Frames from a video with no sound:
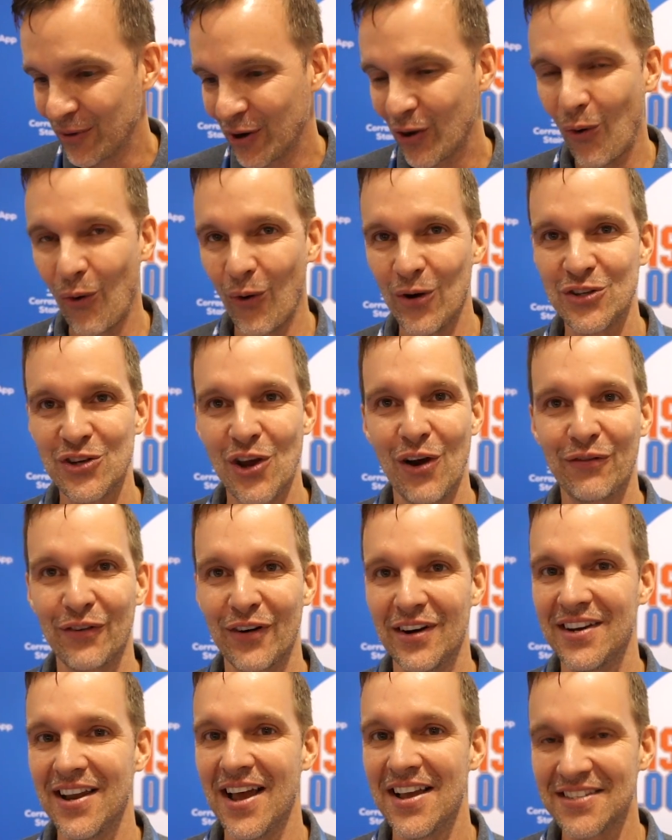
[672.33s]
Records
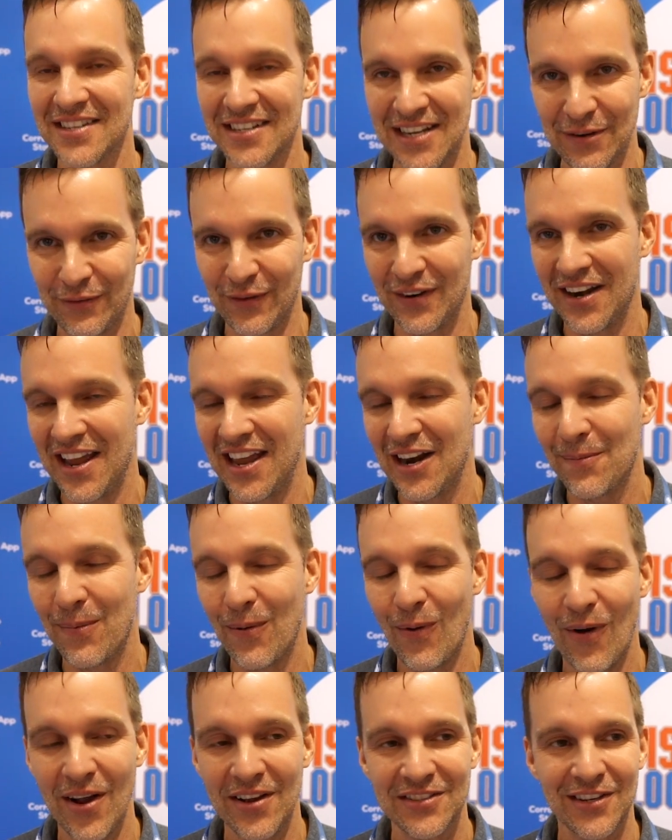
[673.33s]
over a dozen different
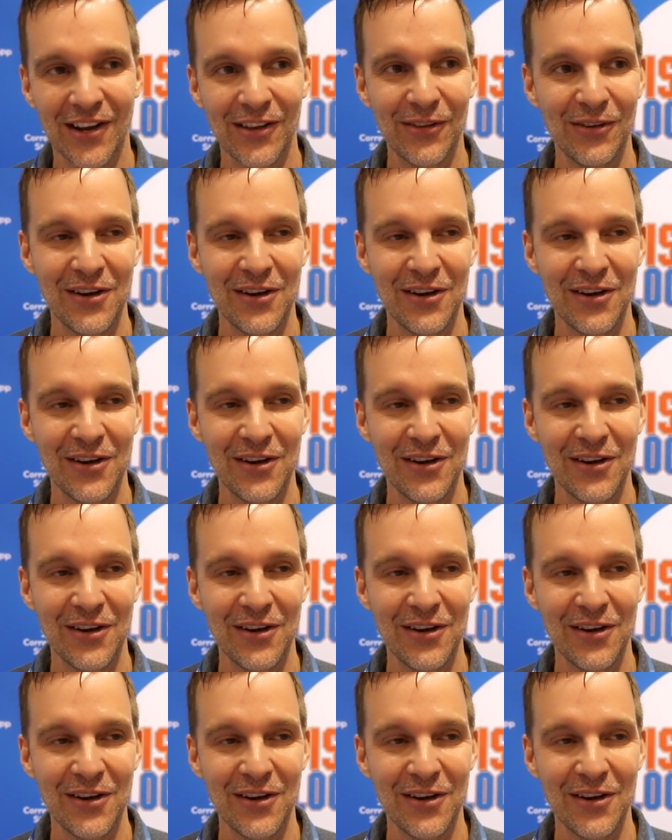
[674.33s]
data points,